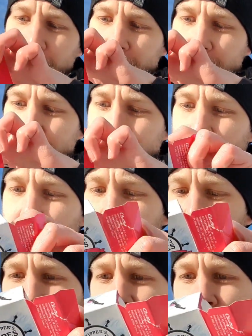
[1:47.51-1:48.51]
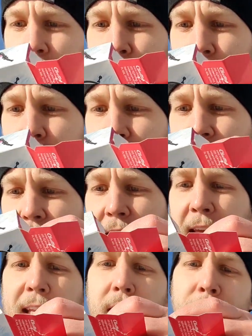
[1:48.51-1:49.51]
So it comes with
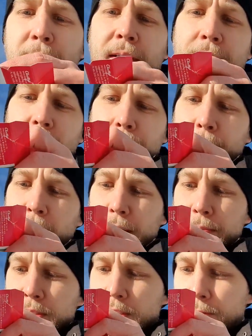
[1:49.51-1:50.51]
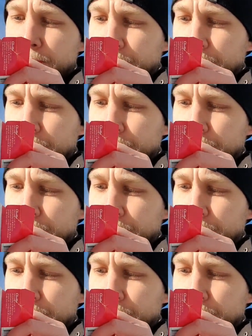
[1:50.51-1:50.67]
8 different pipes.